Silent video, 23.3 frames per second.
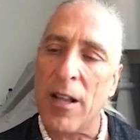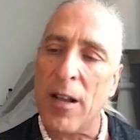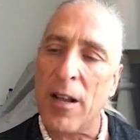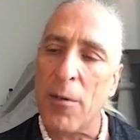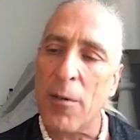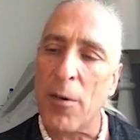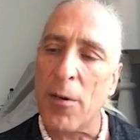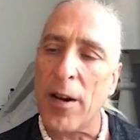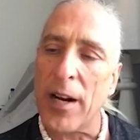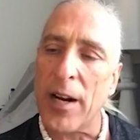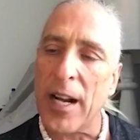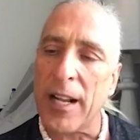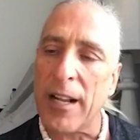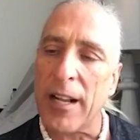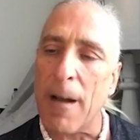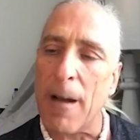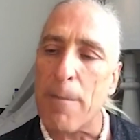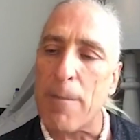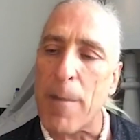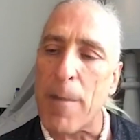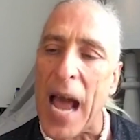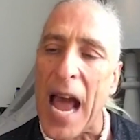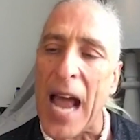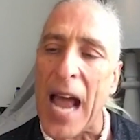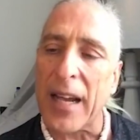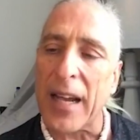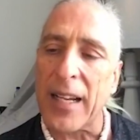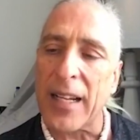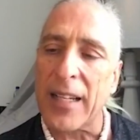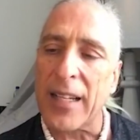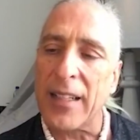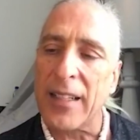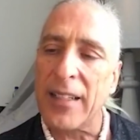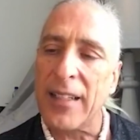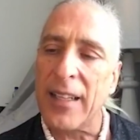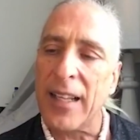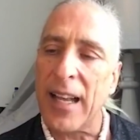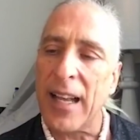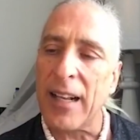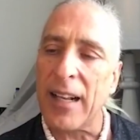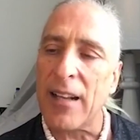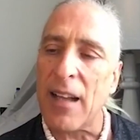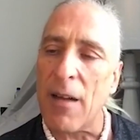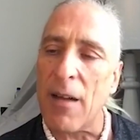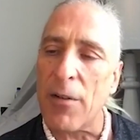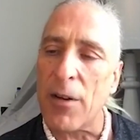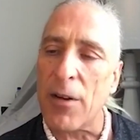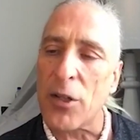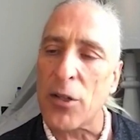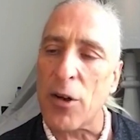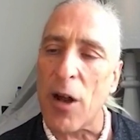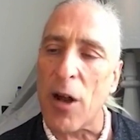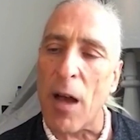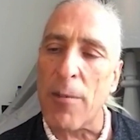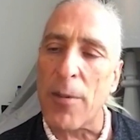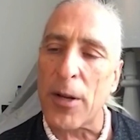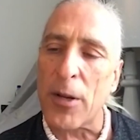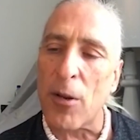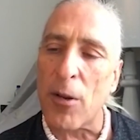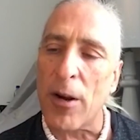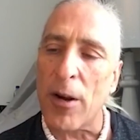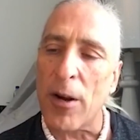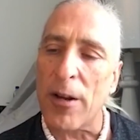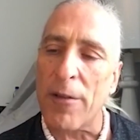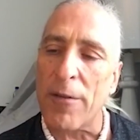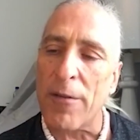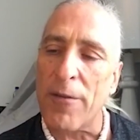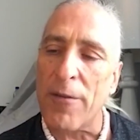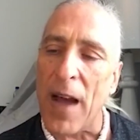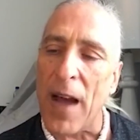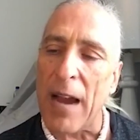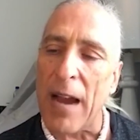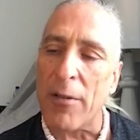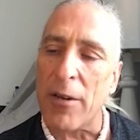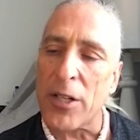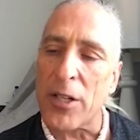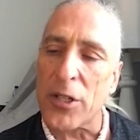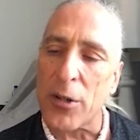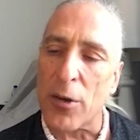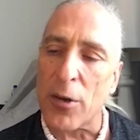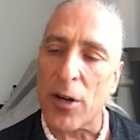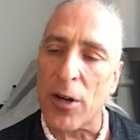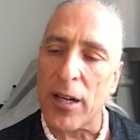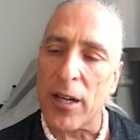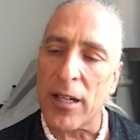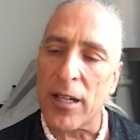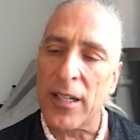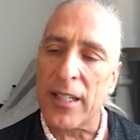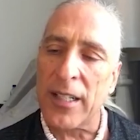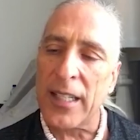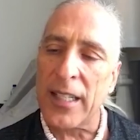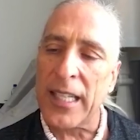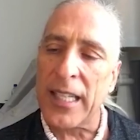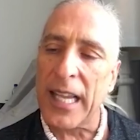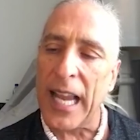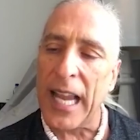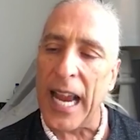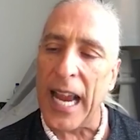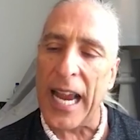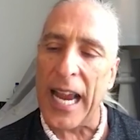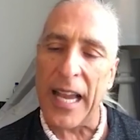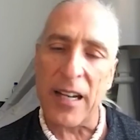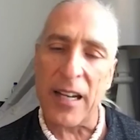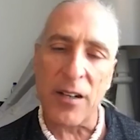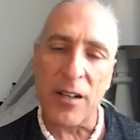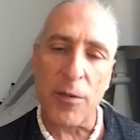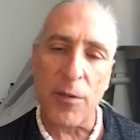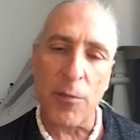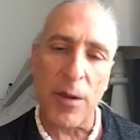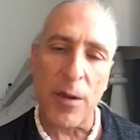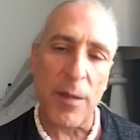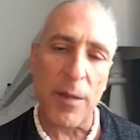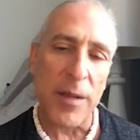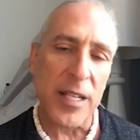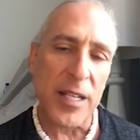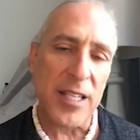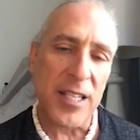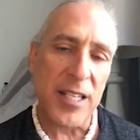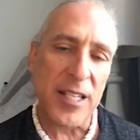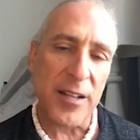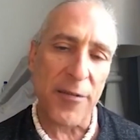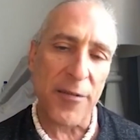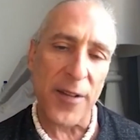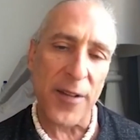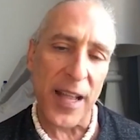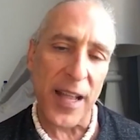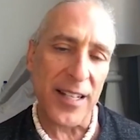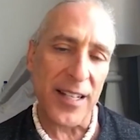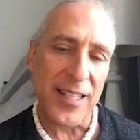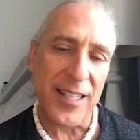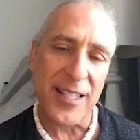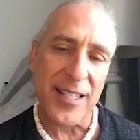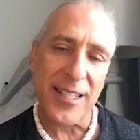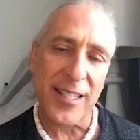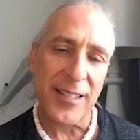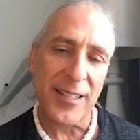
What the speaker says: We're going to come back and cover Tropic Oil, Vir-U-Sure, and Women's Defense.